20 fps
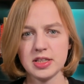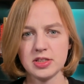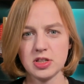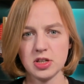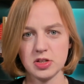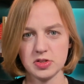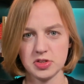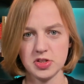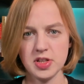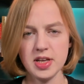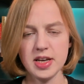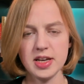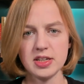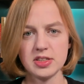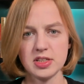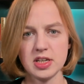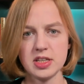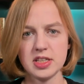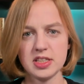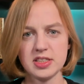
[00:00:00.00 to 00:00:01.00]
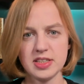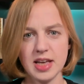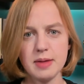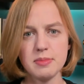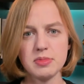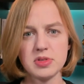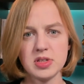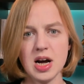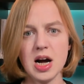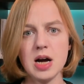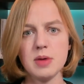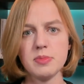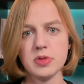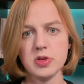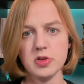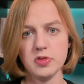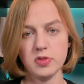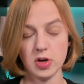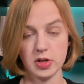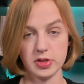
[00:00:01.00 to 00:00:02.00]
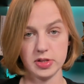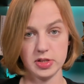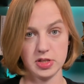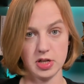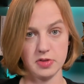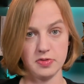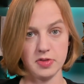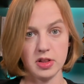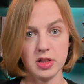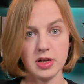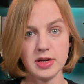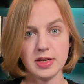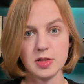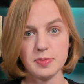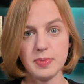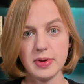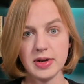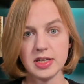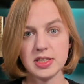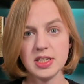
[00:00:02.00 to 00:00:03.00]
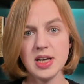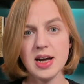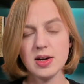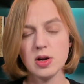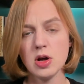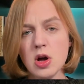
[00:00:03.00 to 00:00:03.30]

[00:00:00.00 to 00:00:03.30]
such things at the same time that you've got these different clinics being attacked.